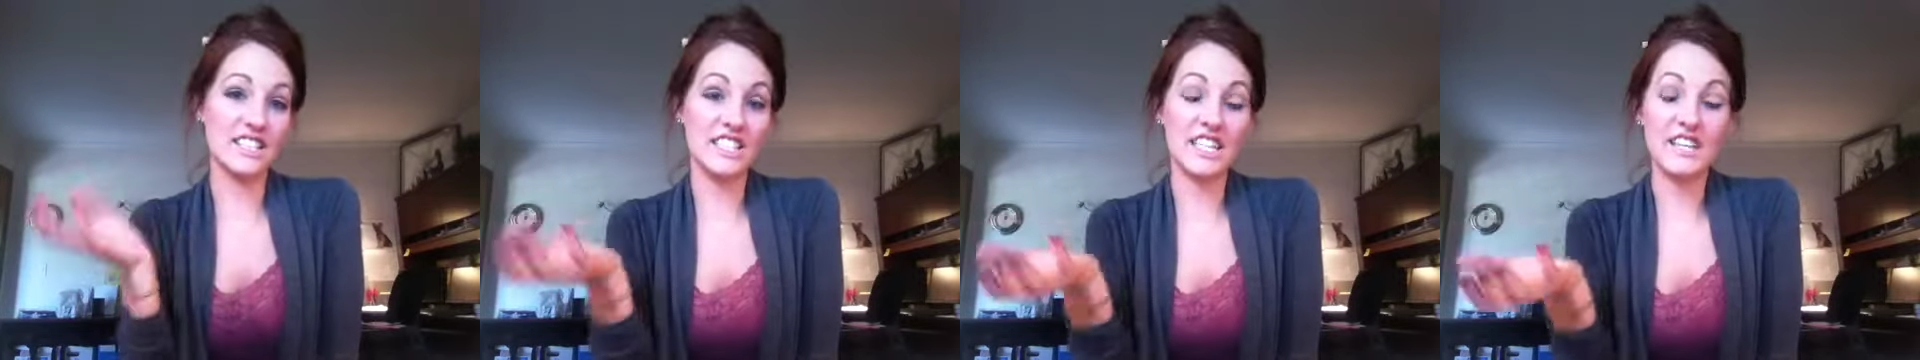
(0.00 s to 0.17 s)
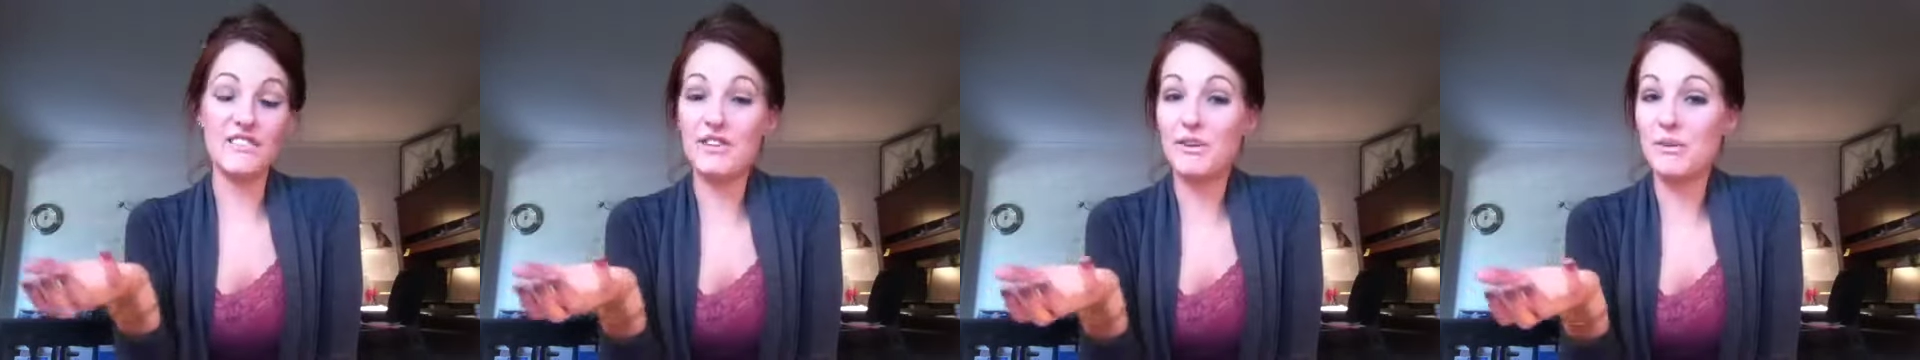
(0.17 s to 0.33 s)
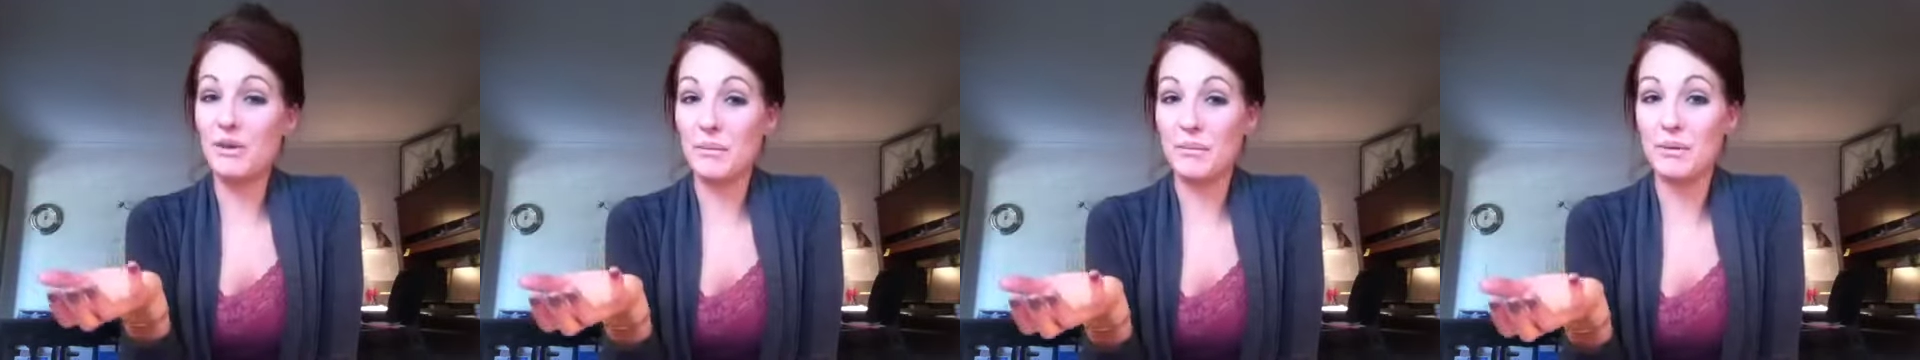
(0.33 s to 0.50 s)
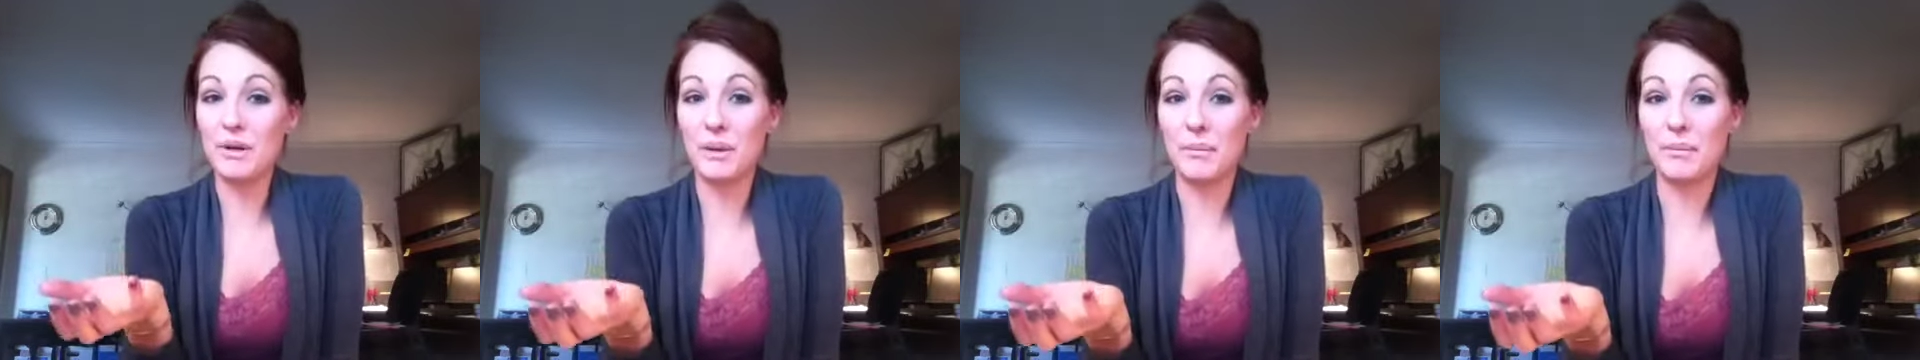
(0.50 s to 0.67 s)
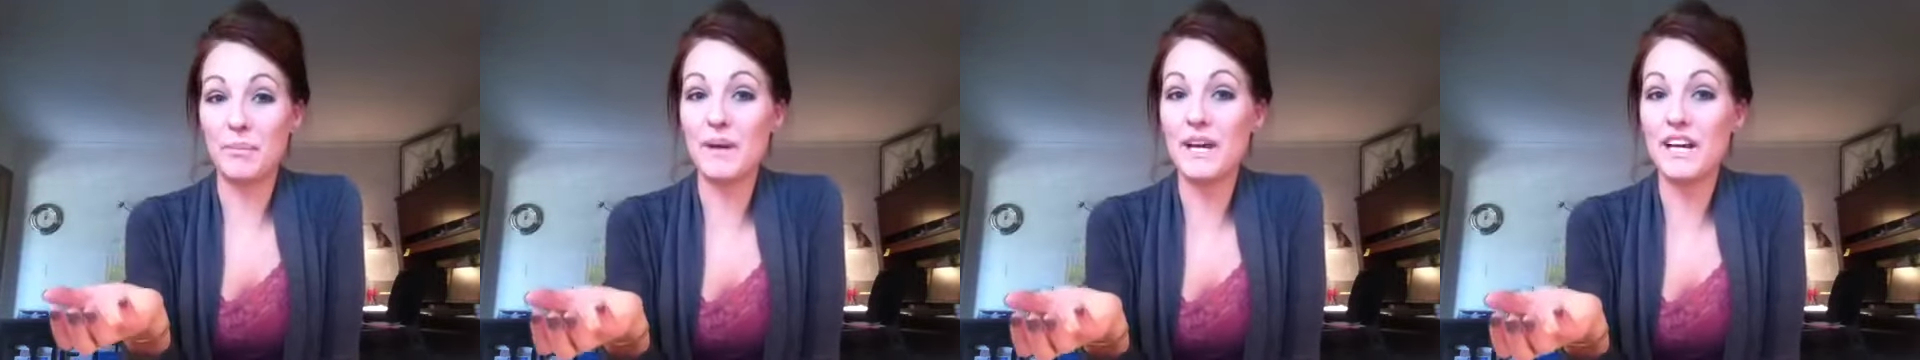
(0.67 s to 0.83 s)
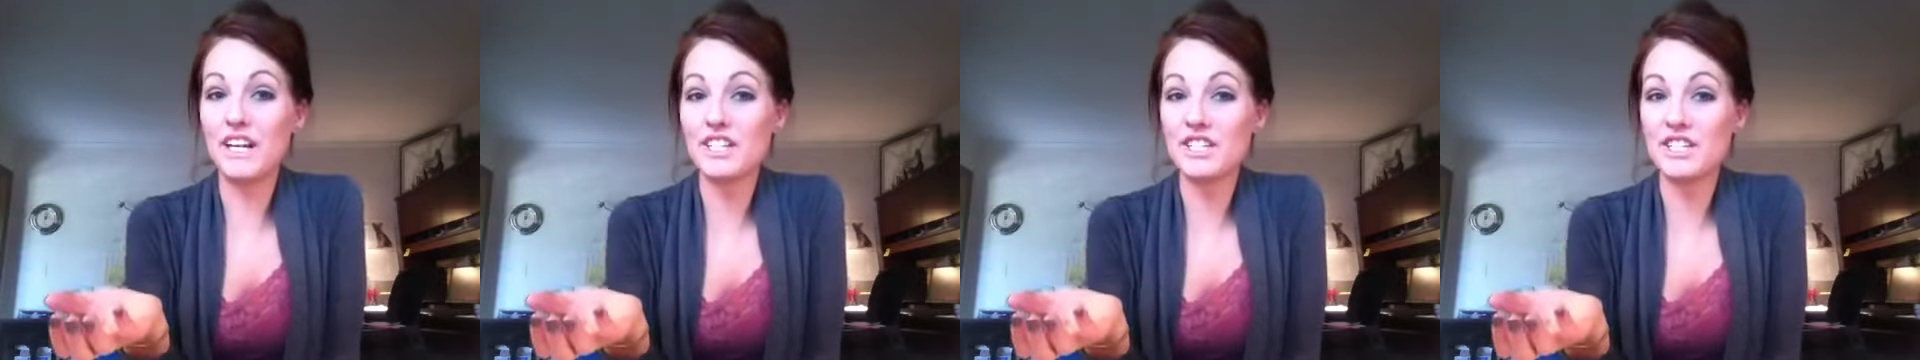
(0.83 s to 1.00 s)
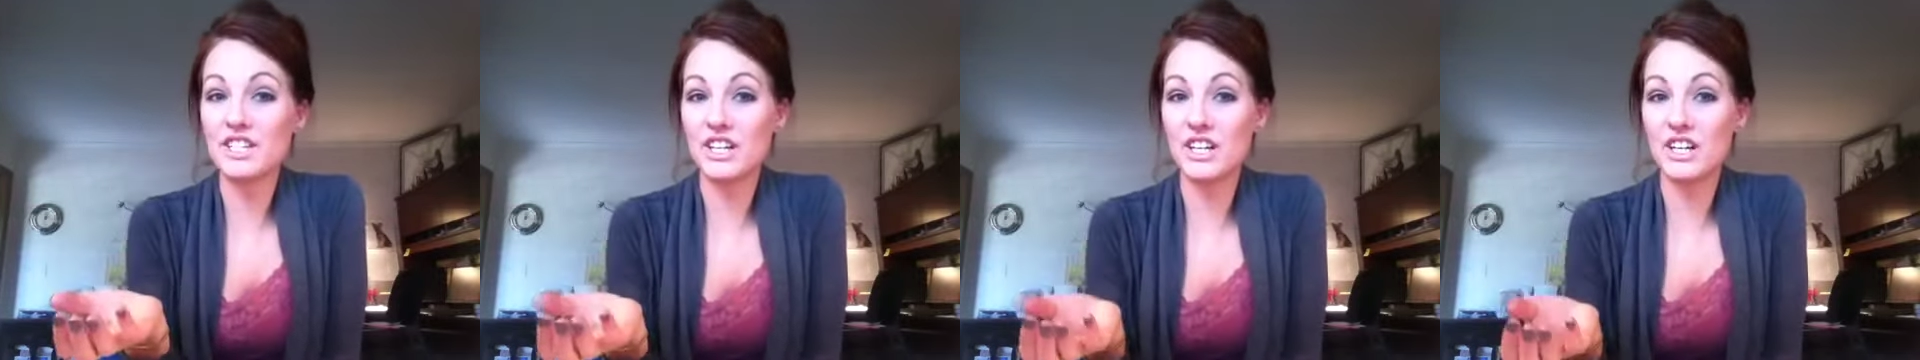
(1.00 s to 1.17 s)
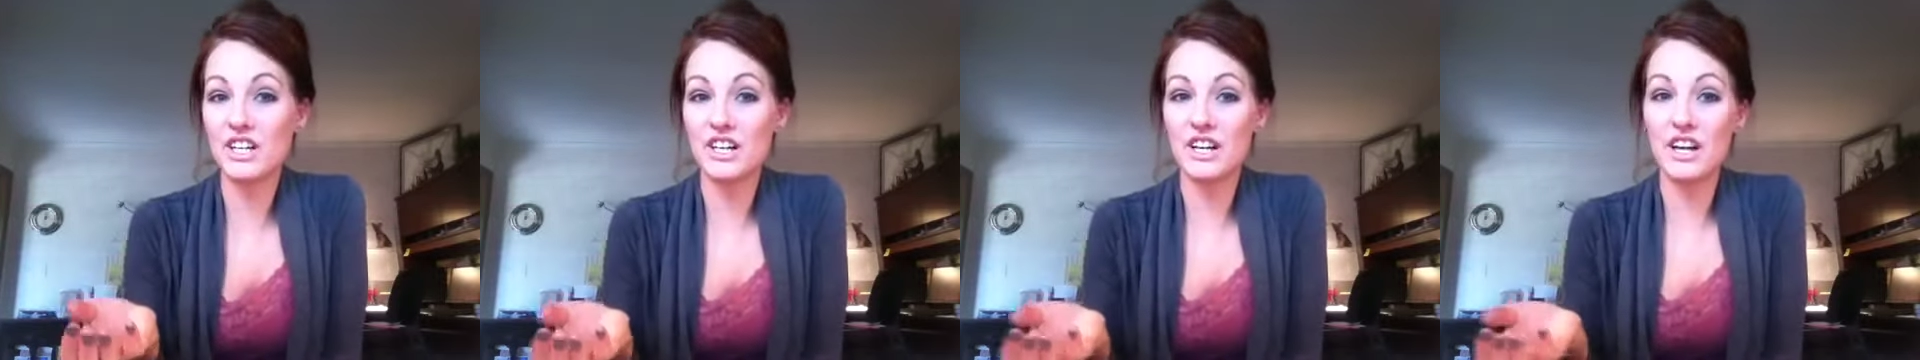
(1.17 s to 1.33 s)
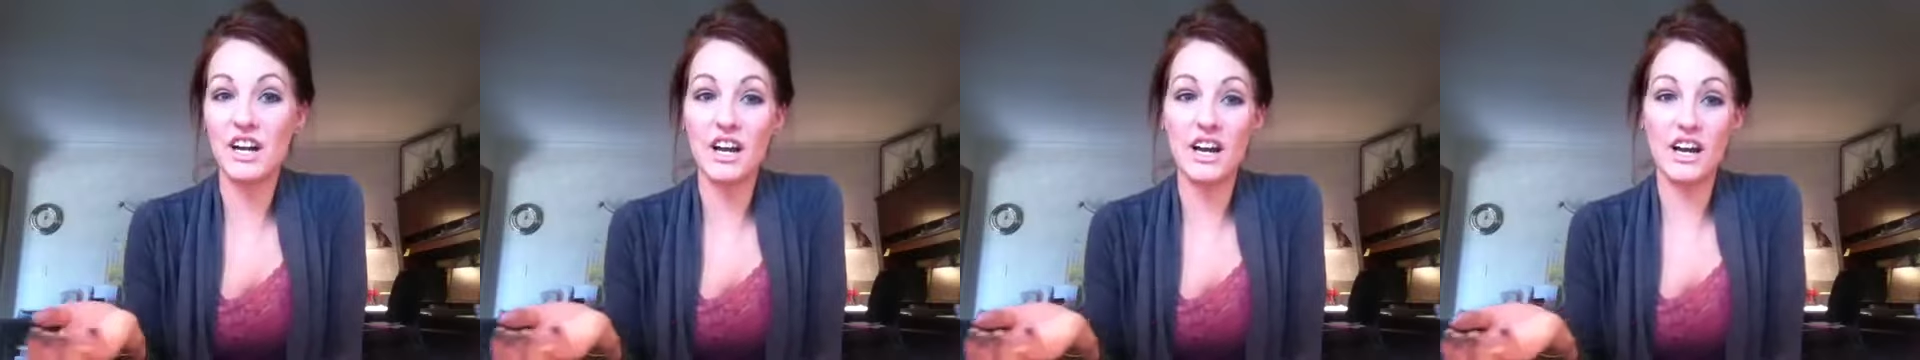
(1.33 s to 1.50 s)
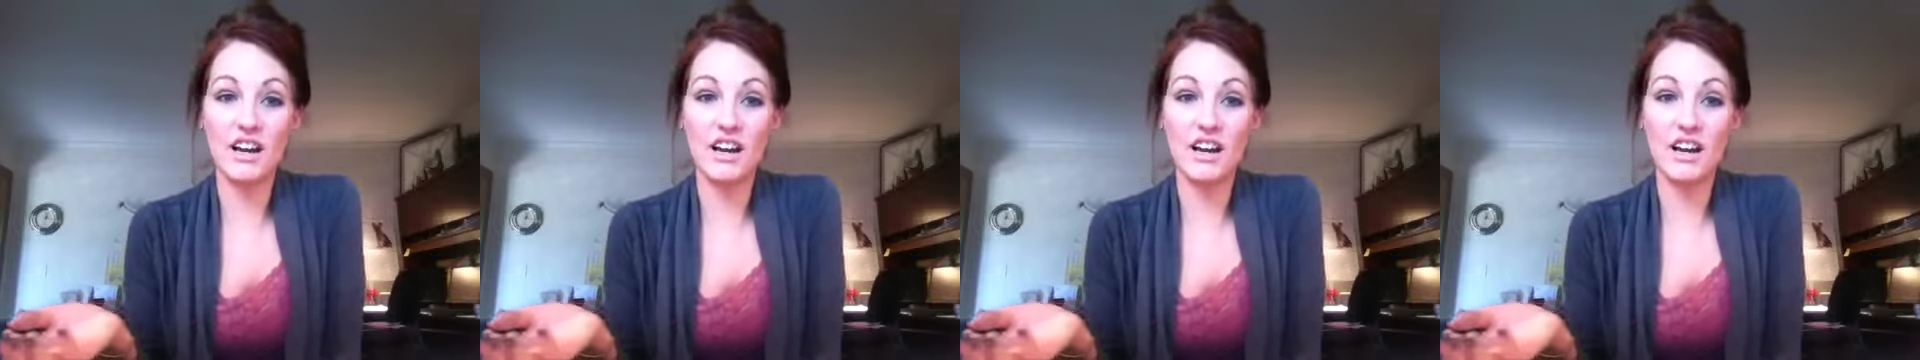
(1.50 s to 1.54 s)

if you want to put a picture